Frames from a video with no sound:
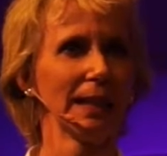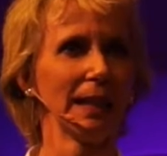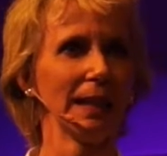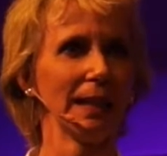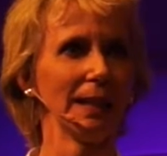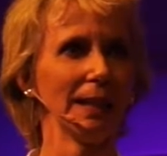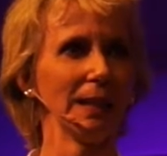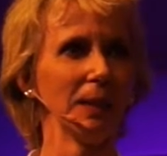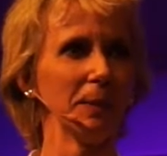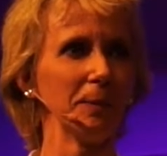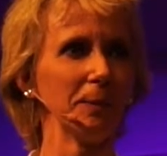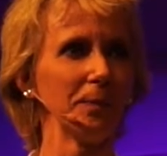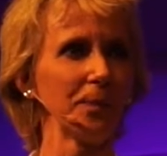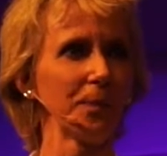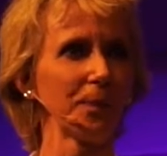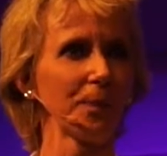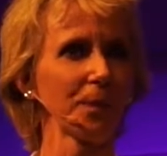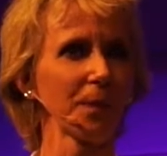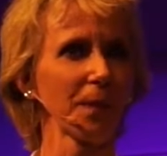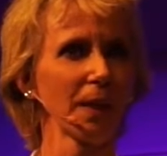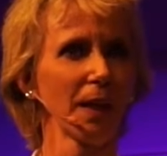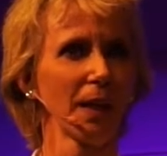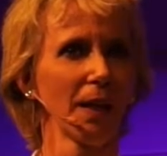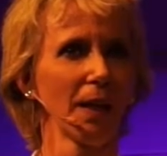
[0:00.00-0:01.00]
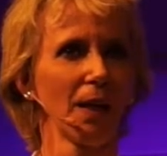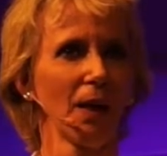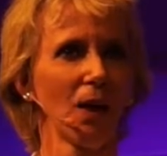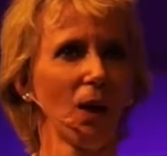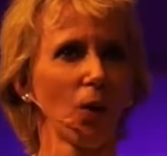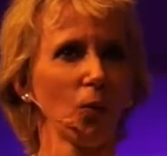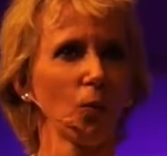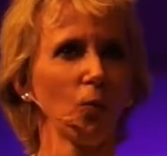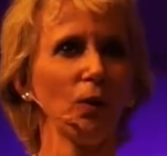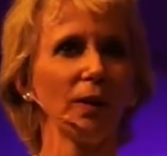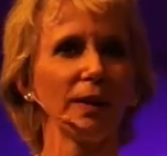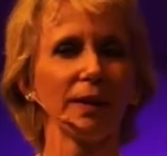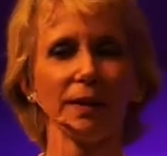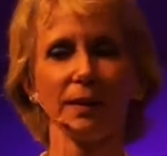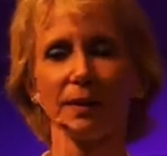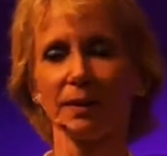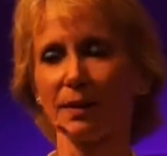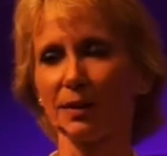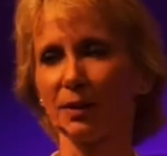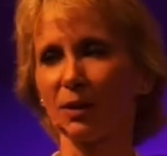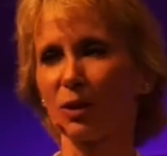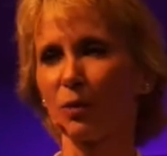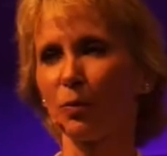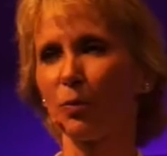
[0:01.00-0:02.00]
are with
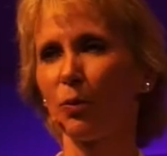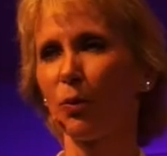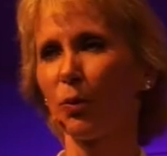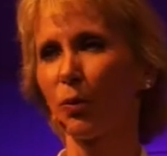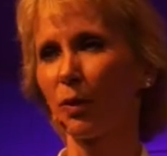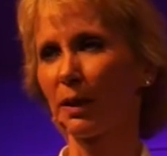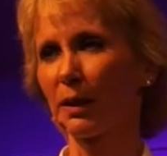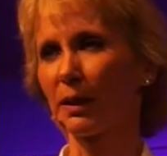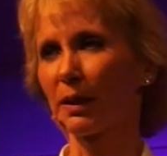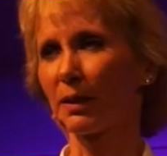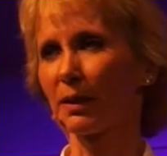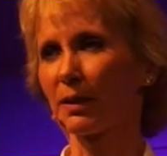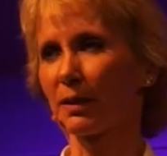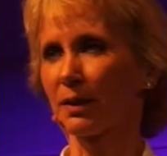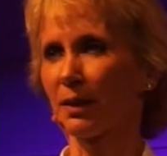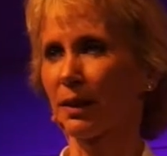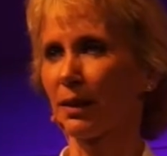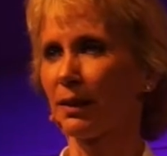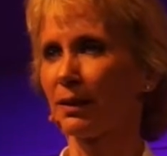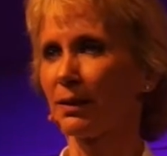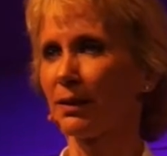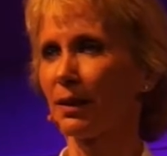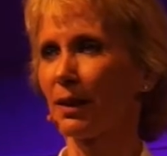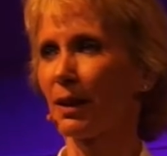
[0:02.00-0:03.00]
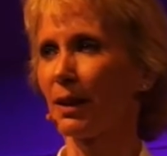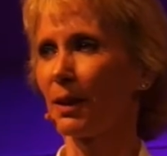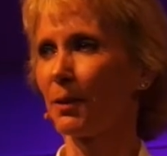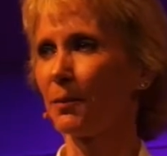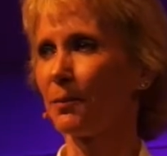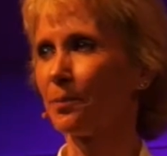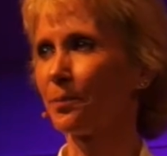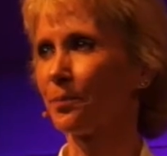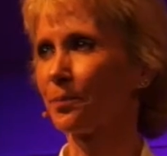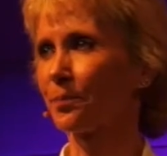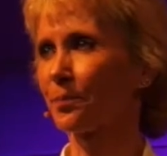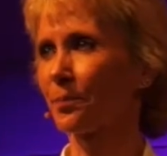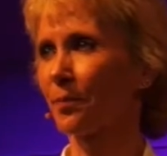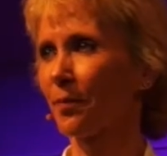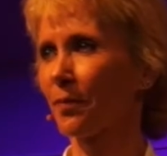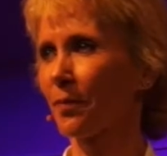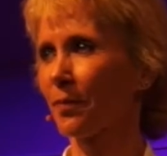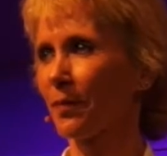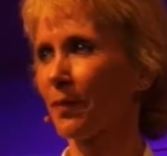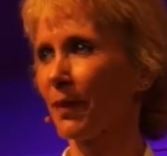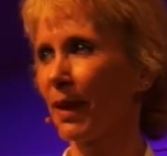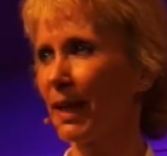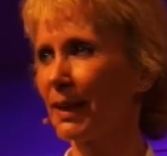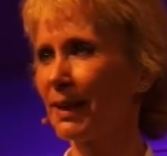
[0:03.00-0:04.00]
us and supporting us. And
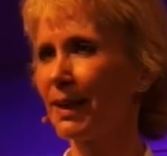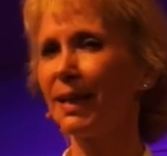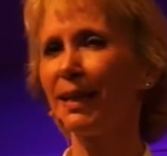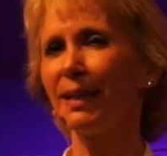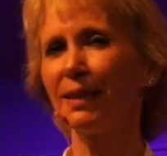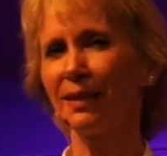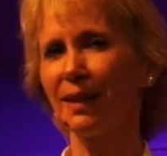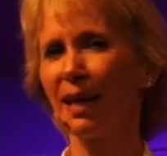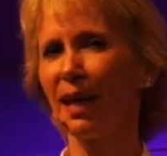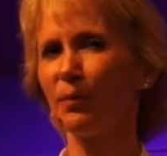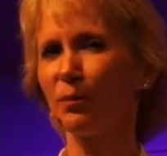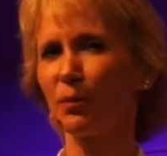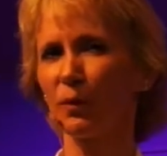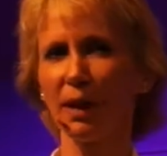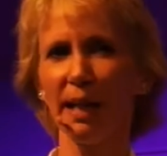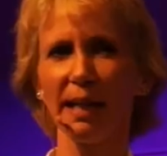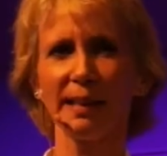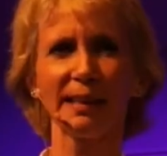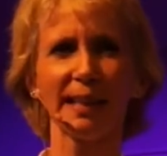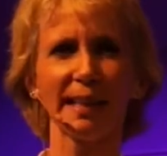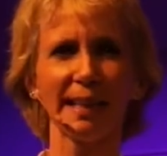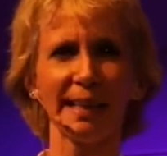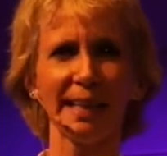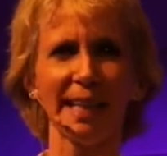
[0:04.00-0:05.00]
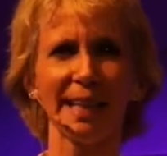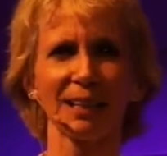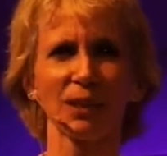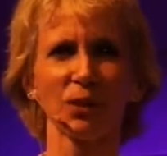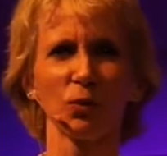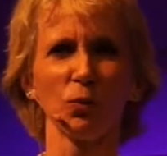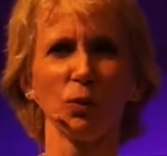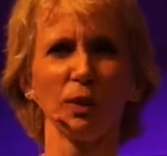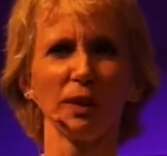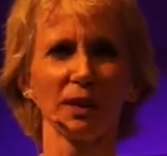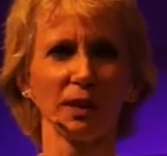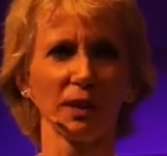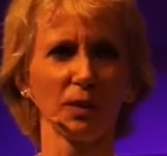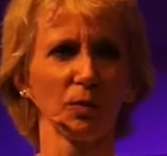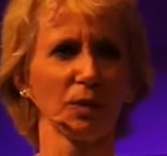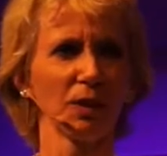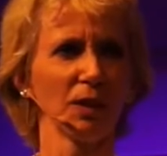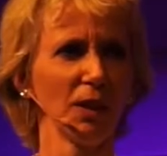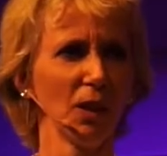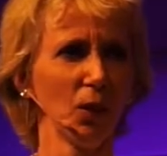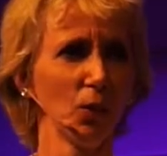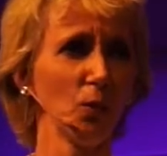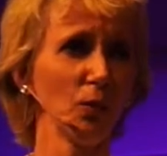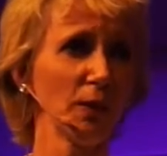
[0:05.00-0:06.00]
I'm glad that he has the wisdom to
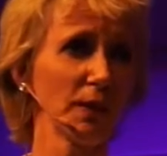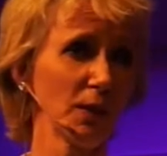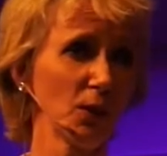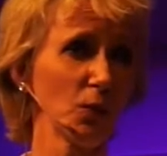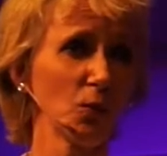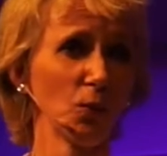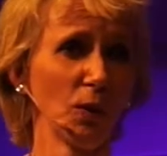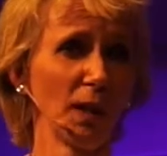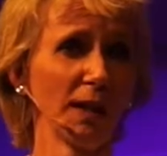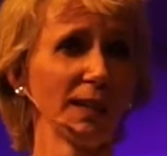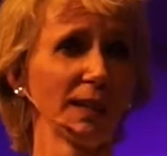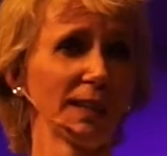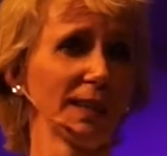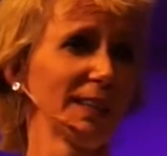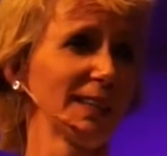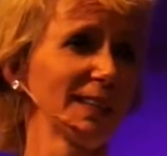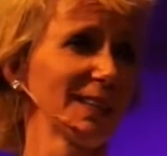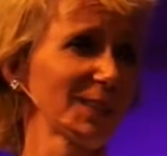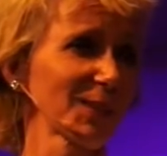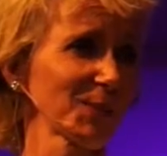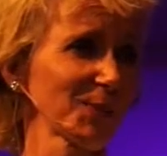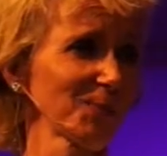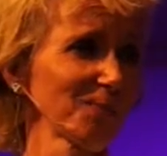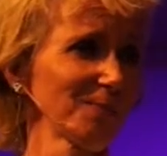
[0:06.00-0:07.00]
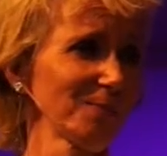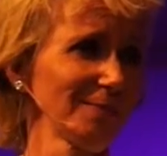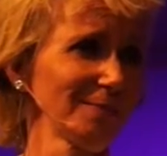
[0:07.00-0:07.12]
know we do run things.